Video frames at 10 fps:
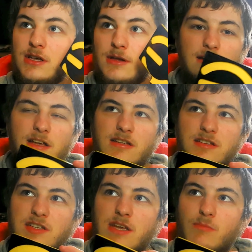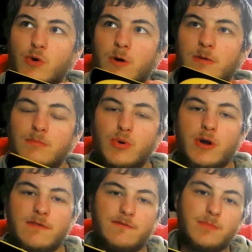I'd like to see more
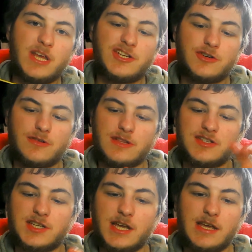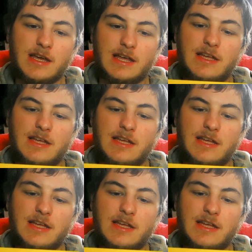information on the site